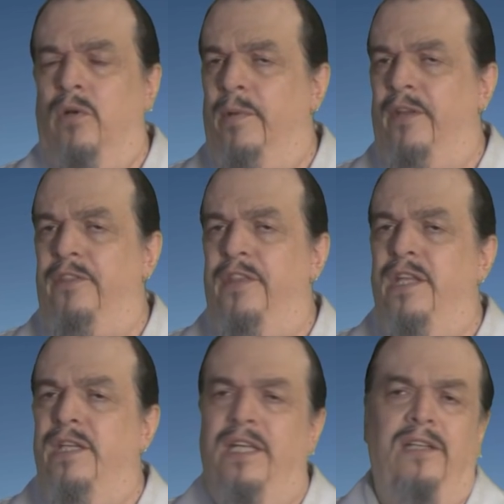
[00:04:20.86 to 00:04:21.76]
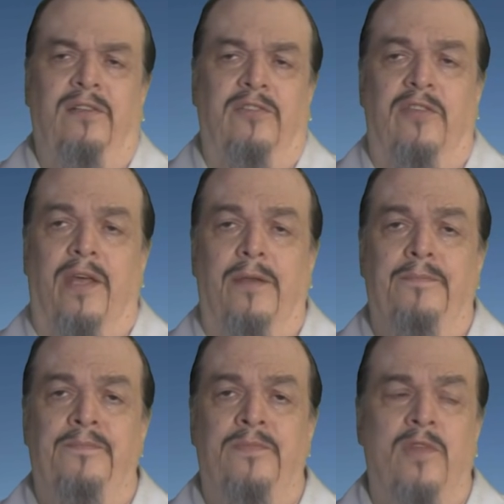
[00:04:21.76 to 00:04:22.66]
What about thin needles then?
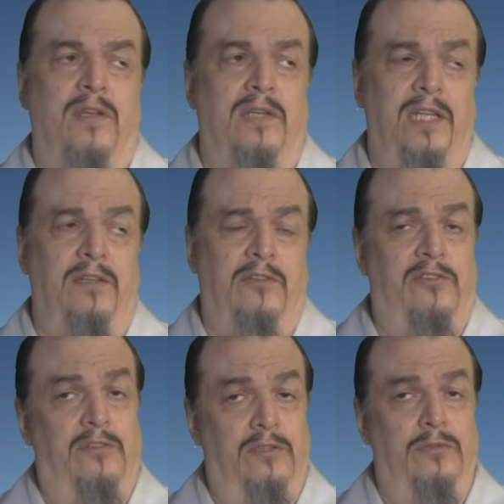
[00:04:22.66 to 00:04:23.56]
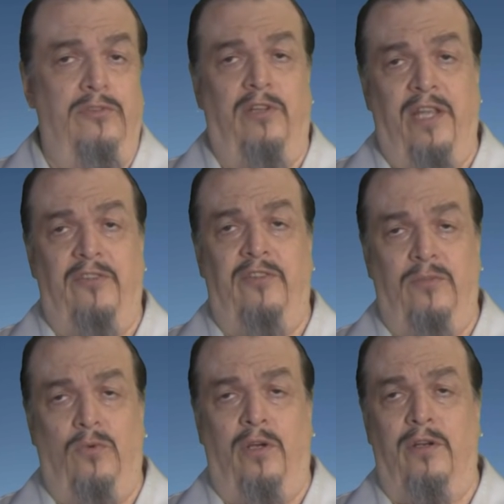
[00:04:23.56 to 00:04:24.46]
Needles lose less
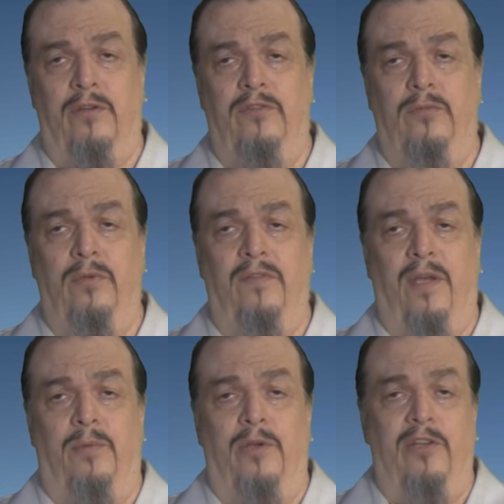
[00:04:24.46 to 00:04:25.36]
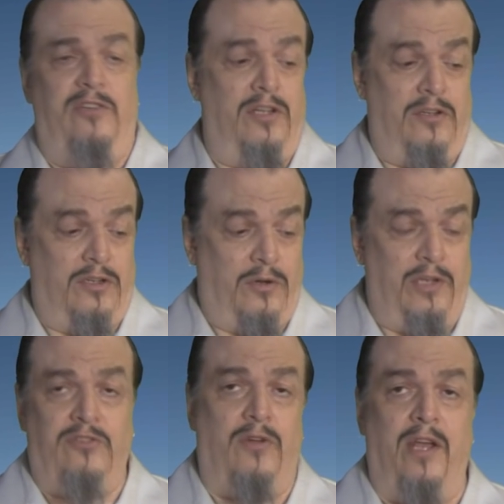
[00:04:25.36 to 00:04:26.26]
water to evaporation and are a
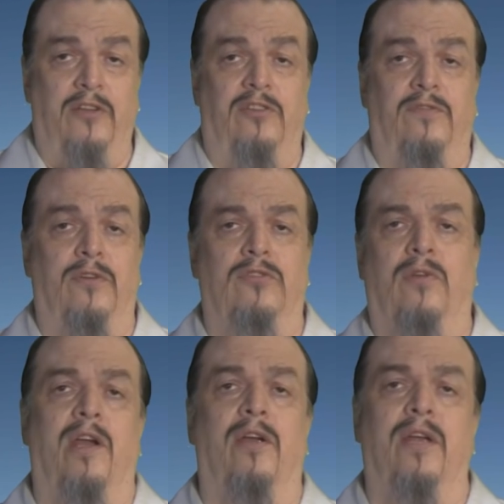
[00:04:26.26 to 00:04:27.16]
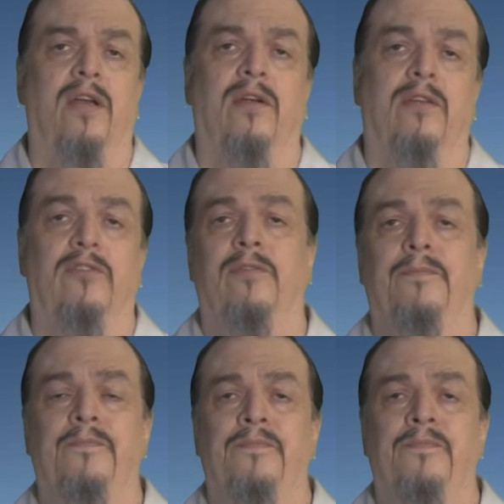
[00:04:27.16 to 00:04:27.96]
great strategy for drier areas.